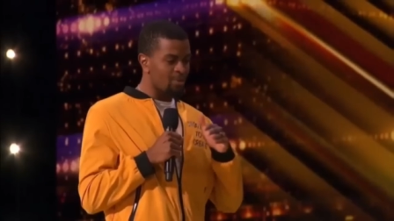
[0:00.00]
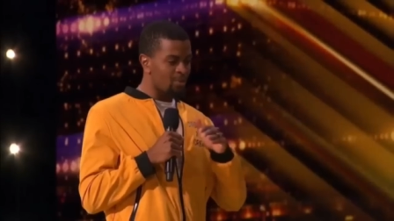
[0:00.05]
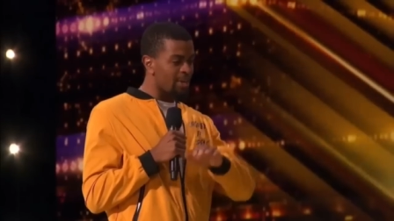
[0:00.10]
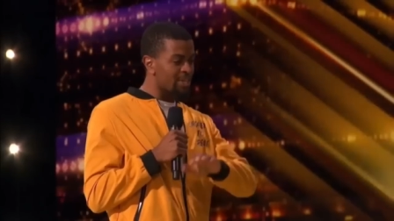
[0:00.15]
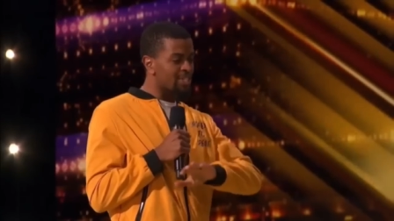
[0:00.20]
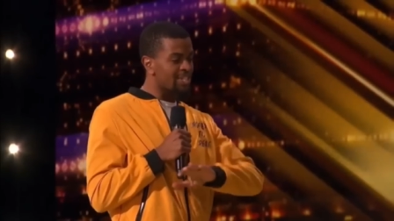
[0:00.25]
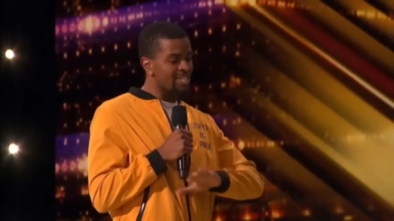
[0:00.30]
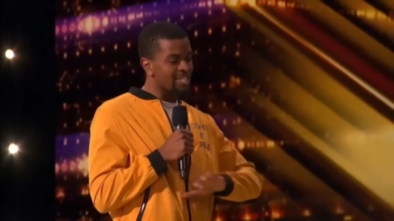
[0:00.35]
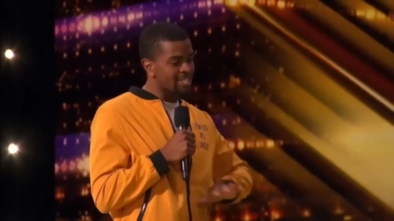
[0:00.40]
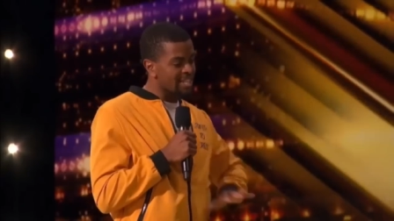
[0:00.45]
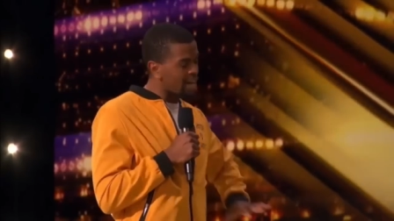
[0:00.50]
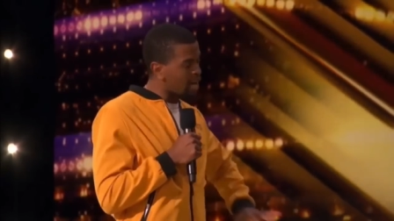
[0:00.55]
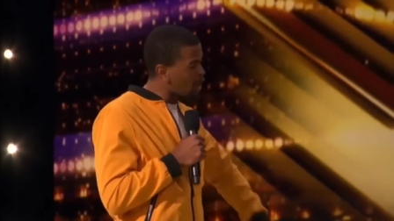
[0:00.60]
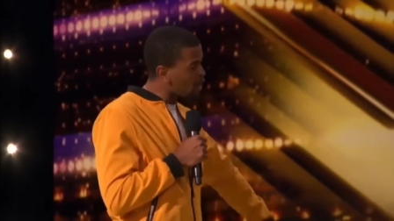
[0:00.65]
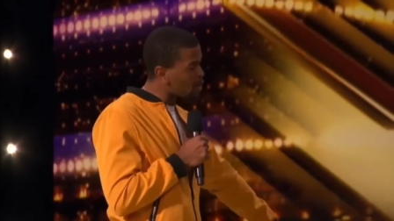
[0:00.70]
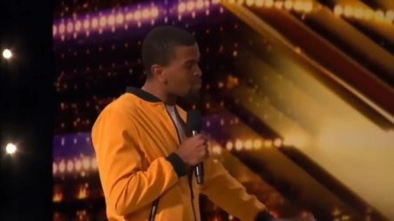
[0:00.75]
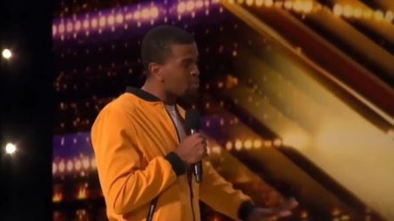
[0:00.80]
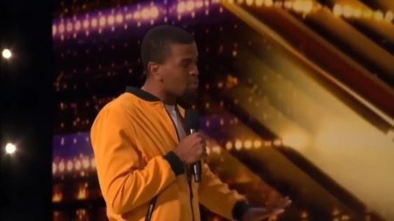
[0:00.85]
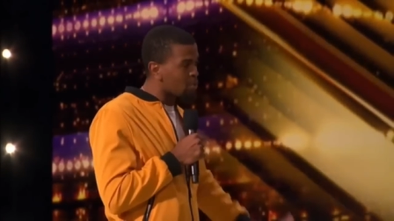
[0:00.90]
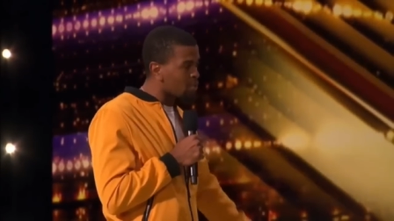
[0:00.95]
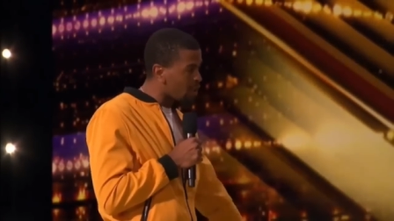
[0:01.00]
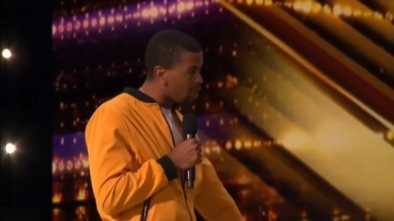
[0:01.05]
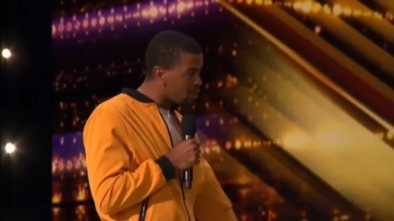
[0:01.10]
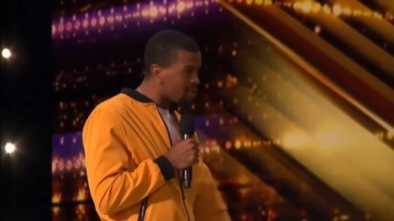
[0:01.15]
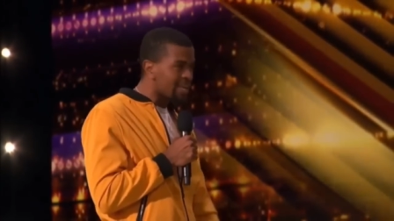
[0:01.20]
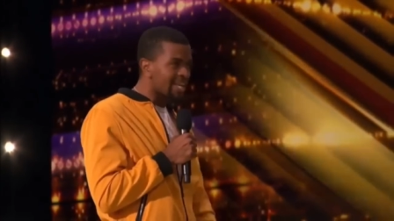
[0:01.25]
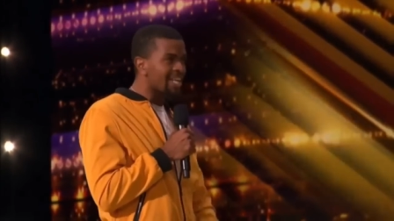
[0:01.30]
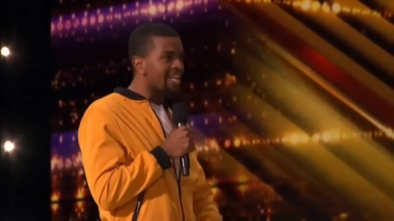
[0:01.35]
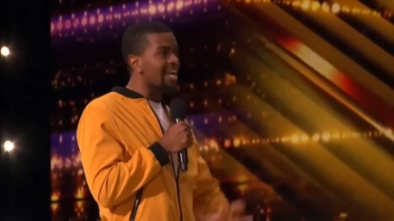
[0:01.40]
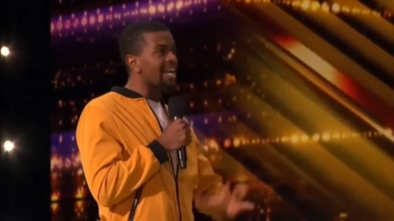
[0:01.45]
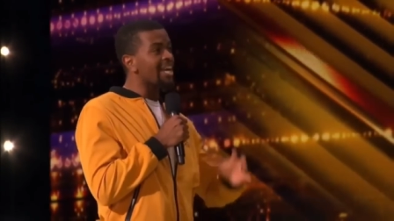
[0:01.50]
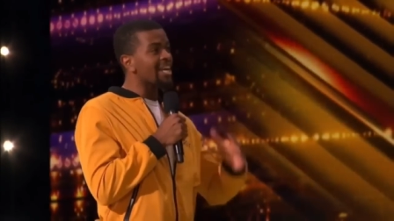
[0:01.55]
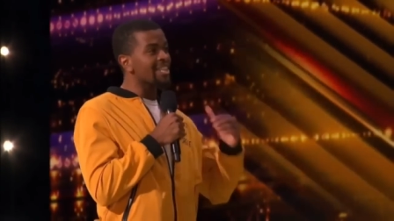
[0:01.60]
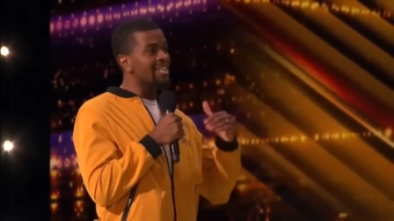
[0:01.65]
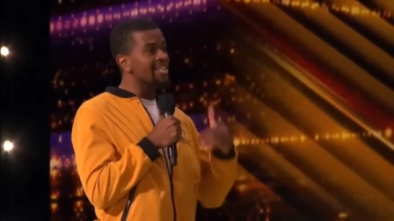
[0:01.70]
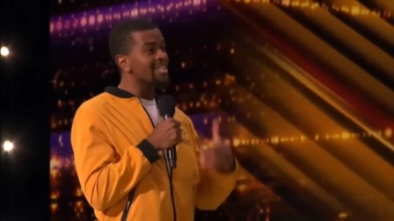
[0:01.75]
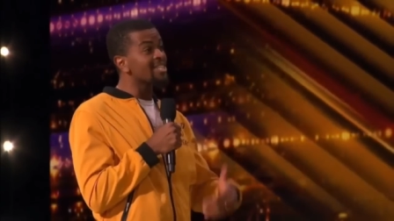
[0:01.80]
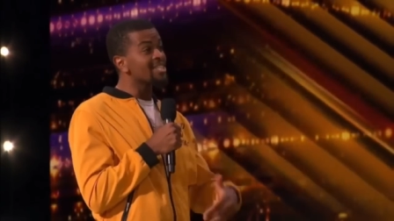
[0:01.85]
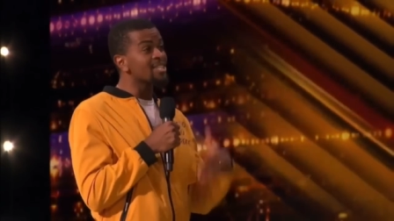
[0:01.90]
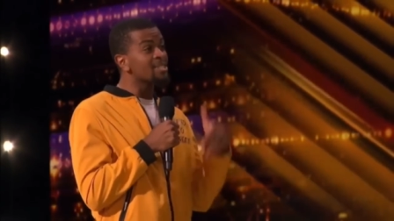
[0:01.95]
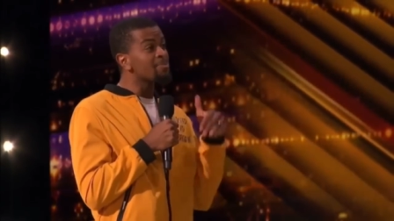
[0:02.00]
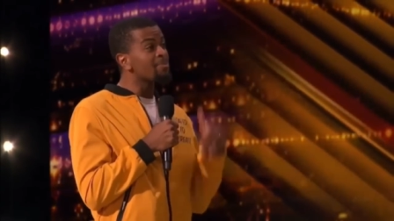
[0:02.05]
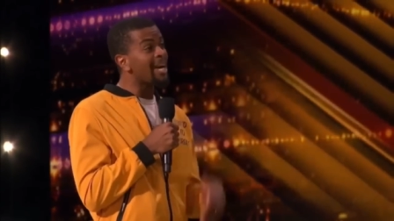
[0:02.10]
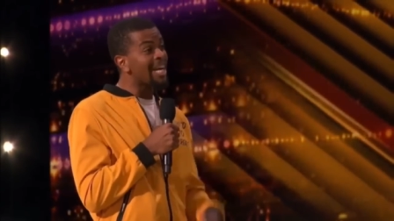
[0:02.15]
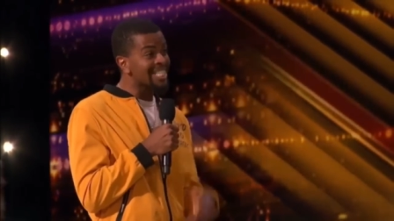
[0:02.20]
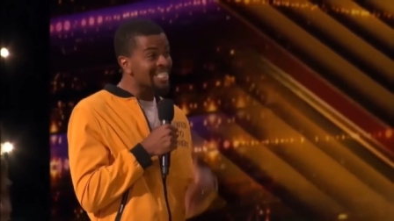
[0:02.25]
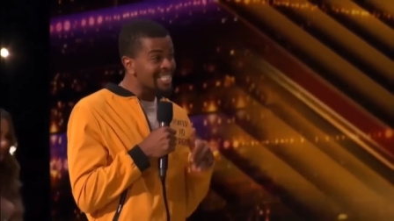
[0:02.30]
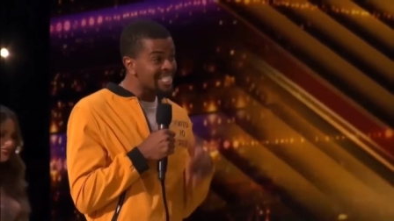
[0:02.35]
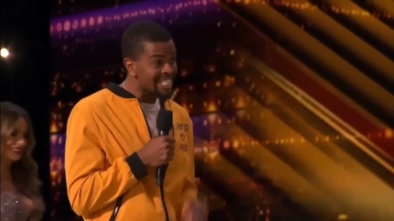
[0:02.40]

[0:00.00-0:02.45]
while she's at home growing. Like, this is my